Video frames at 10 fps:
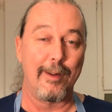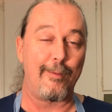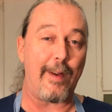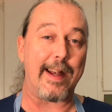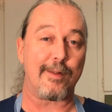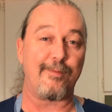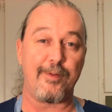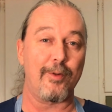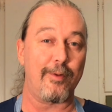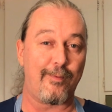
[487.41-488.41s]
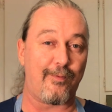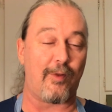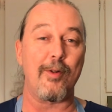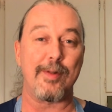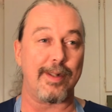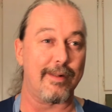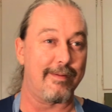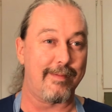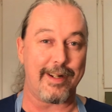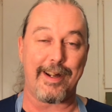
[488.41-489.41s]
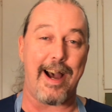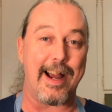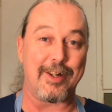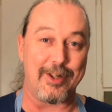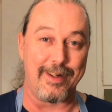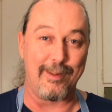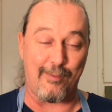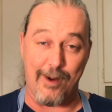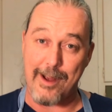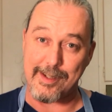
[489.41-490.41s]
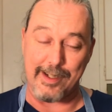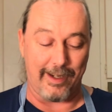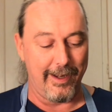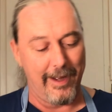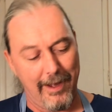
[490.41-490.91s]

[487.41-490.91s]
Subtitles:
fast food frozen concoction, the Frosty.